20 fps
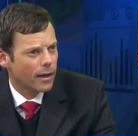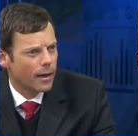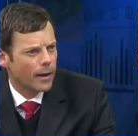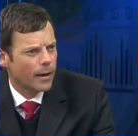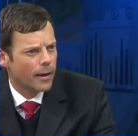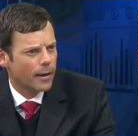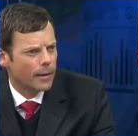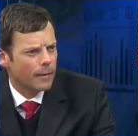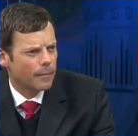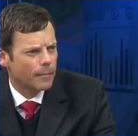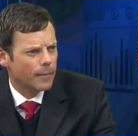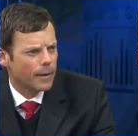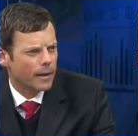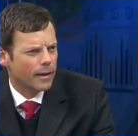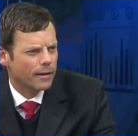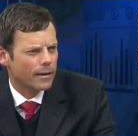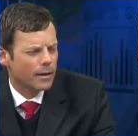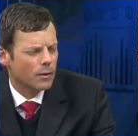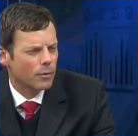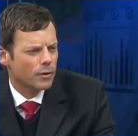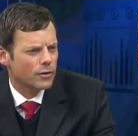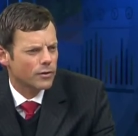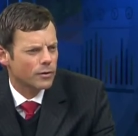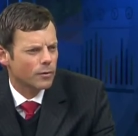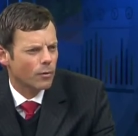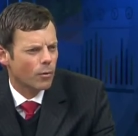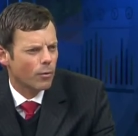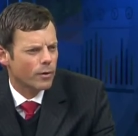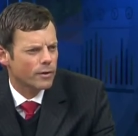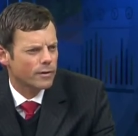Mm. Um, but I think one should
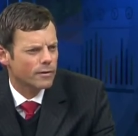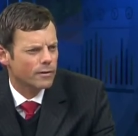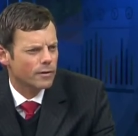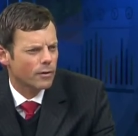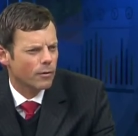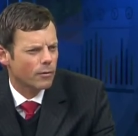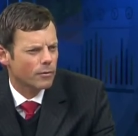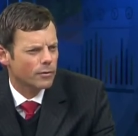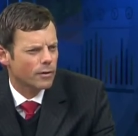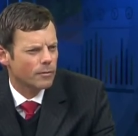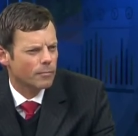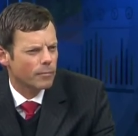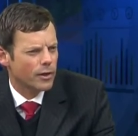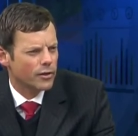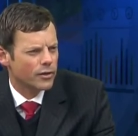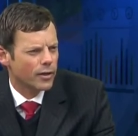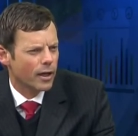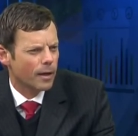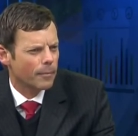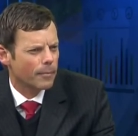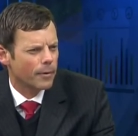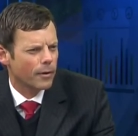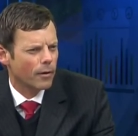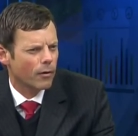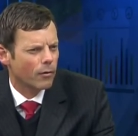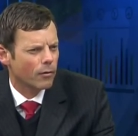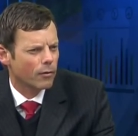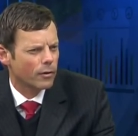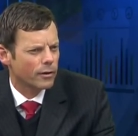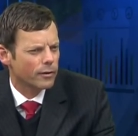always also measure up the
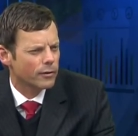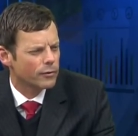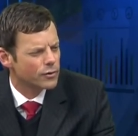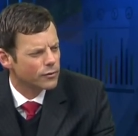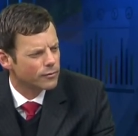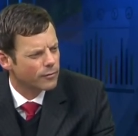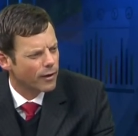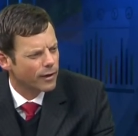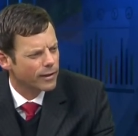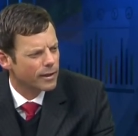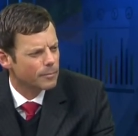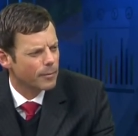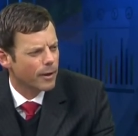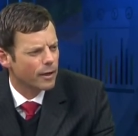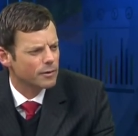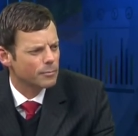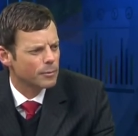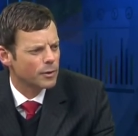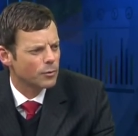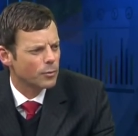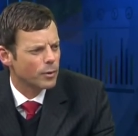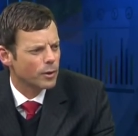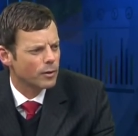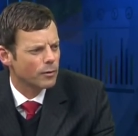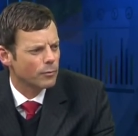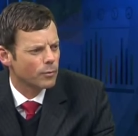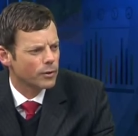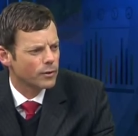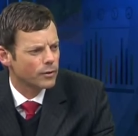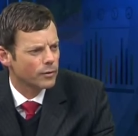whole, you should find that balance
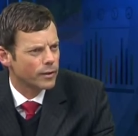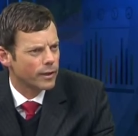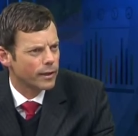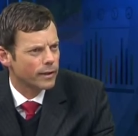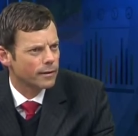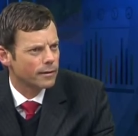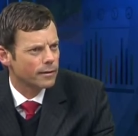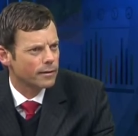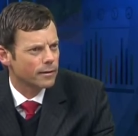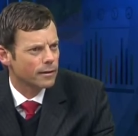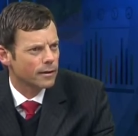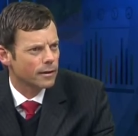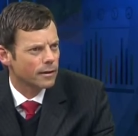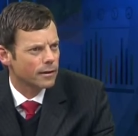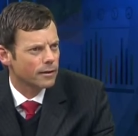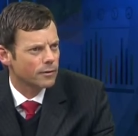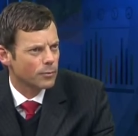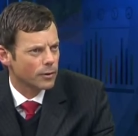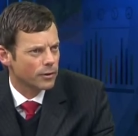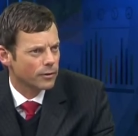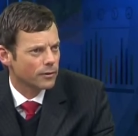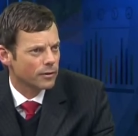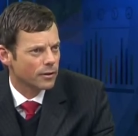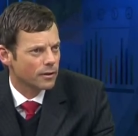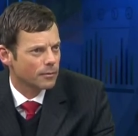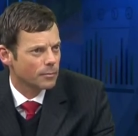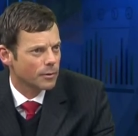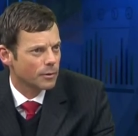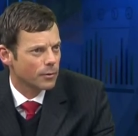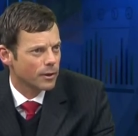between what you get uh, is what you're
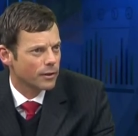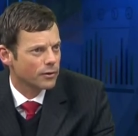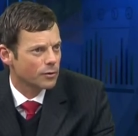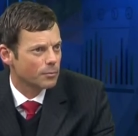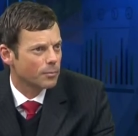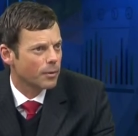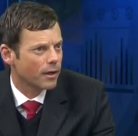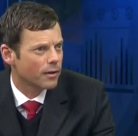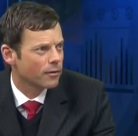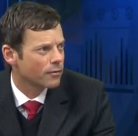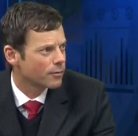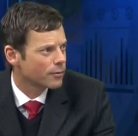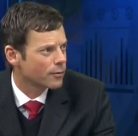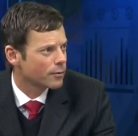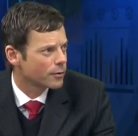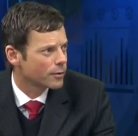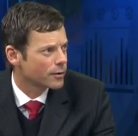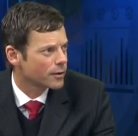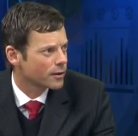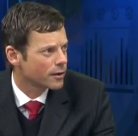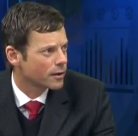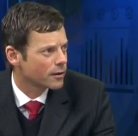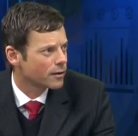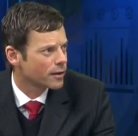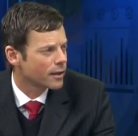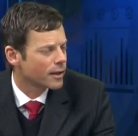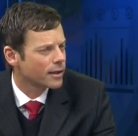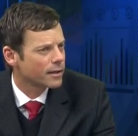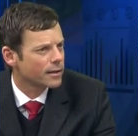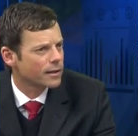going to be willing to pay for, you
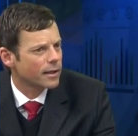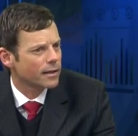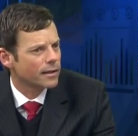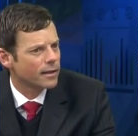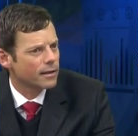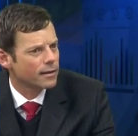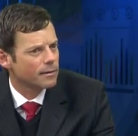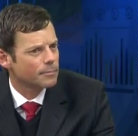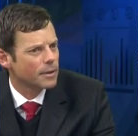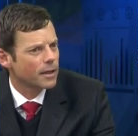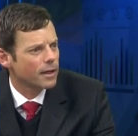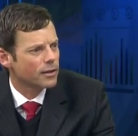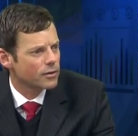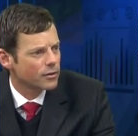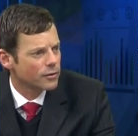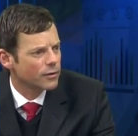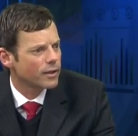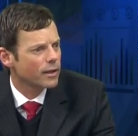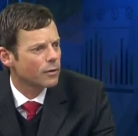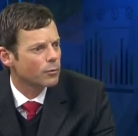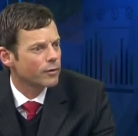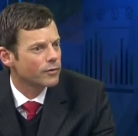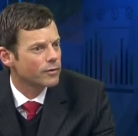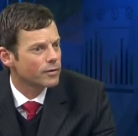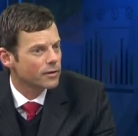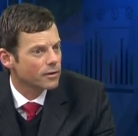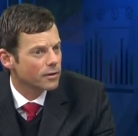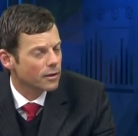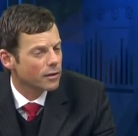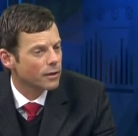know, and, and, and but I do think we
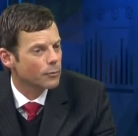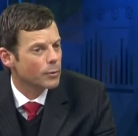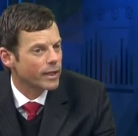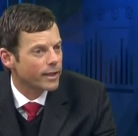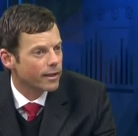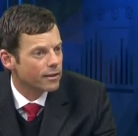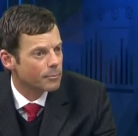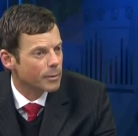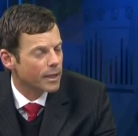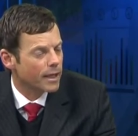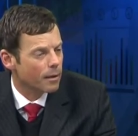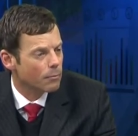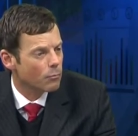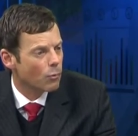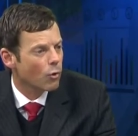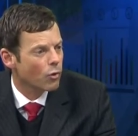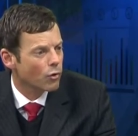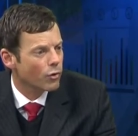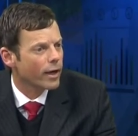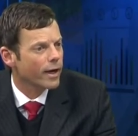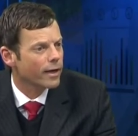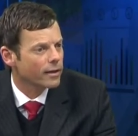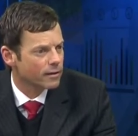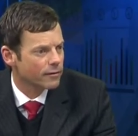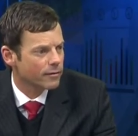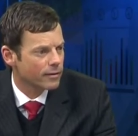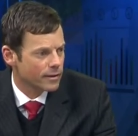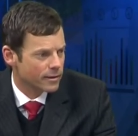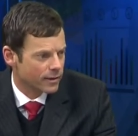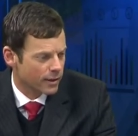still, we can become more creative in this